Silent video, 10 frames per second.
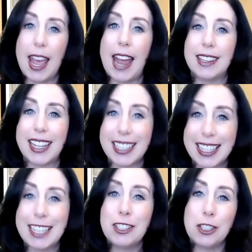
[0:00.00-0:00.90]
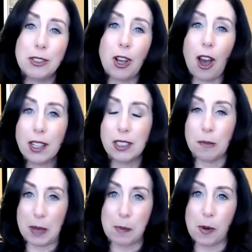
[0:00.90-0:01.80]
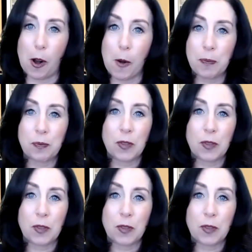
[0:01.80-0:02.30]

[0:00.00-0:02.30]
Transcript: and they need to talk to people